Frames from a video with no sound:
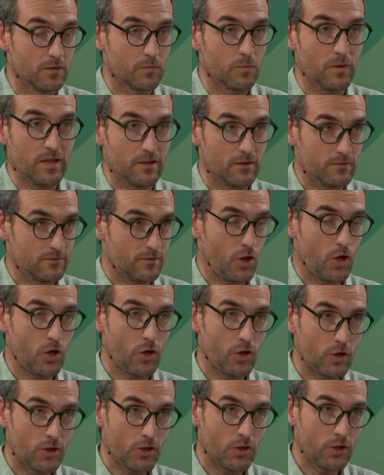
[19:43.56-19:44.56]
Well,
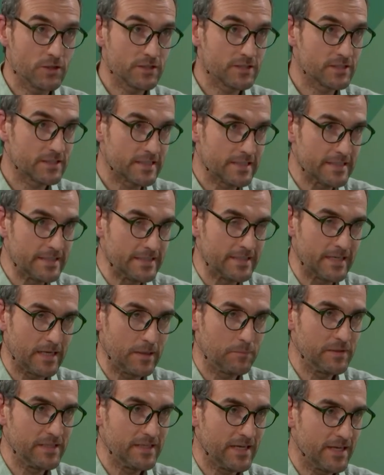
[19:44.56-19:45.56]
honestly, I
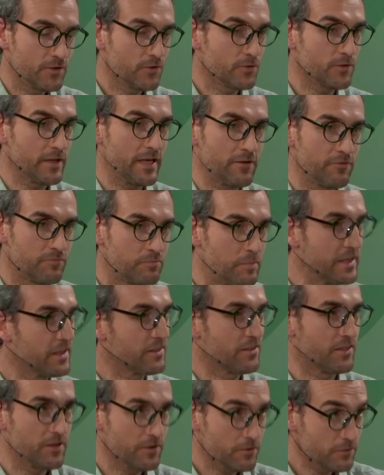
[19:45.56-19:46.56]
mean, I don't have big
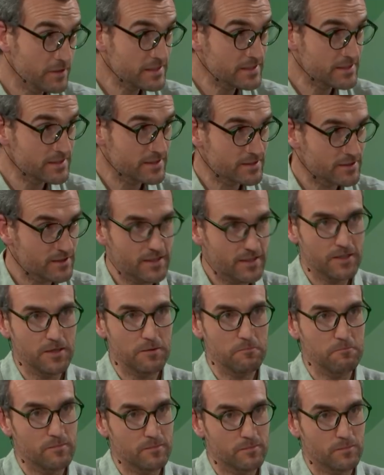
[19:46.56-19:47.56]
theories,
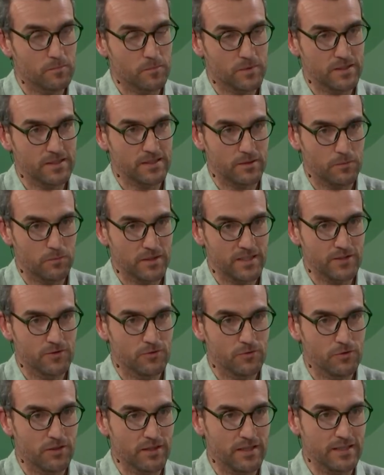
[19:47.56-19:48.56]
um, but what I
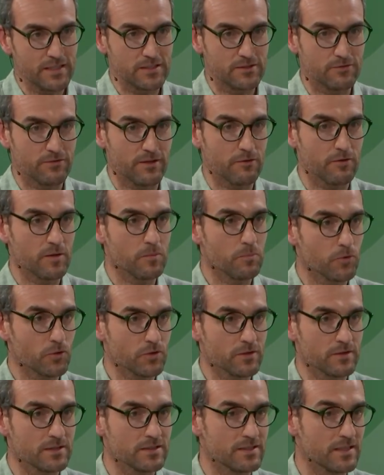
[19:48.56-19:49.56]
do think is very
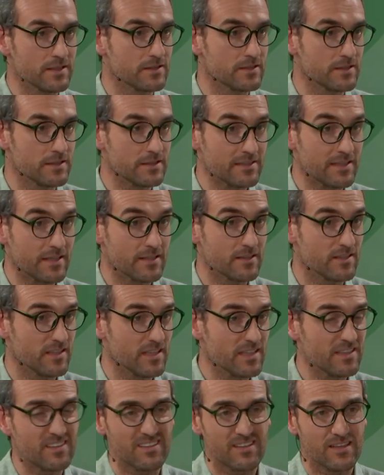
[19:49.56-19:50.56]
important is that it can,
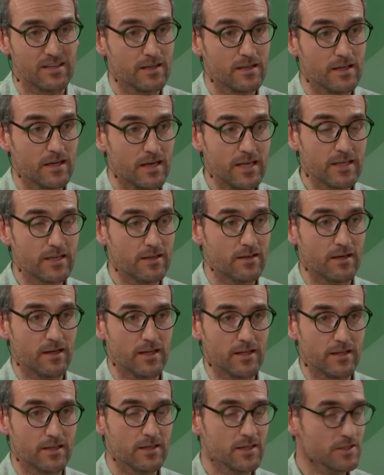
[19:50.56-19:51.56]
it, like,
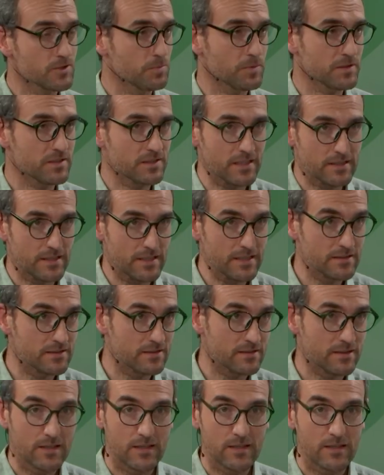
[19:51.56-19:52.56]
like Jasper said,
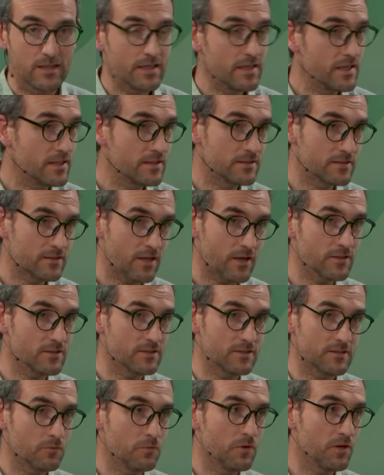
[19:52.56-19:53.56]
it's, it
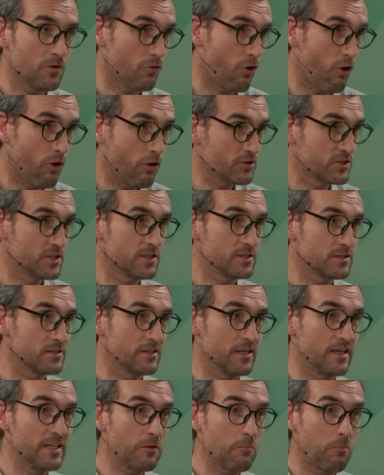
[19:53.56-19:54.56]
starts, we are all just a
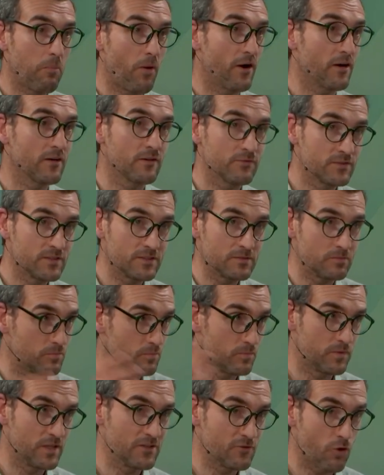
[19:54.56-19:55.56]
little part of this,
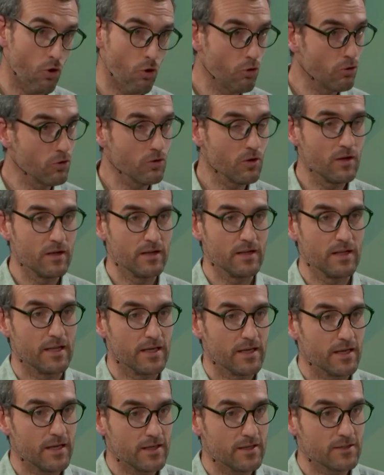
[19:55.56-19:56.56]
this whole,
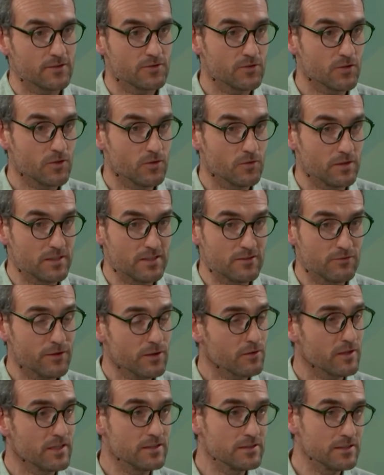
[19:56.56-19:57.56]
uh, so it's
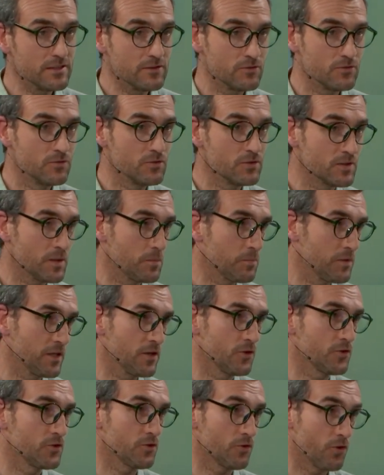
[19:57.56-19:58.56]
very easy to do something
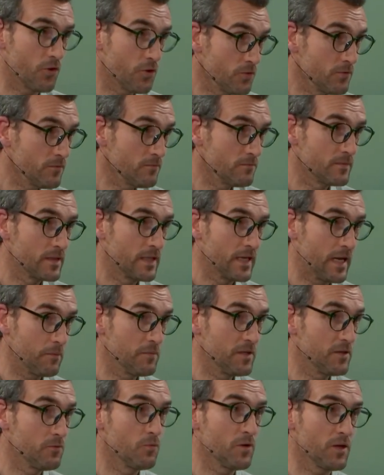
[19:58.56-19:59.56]
on your own. I
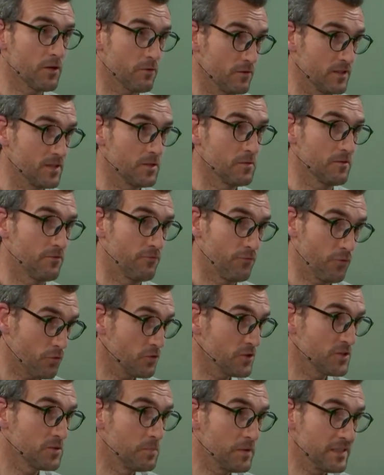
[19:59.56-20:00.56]
mean, we are in the
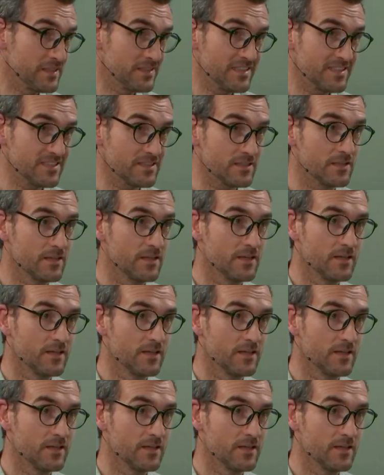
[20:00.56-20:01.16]
forest business,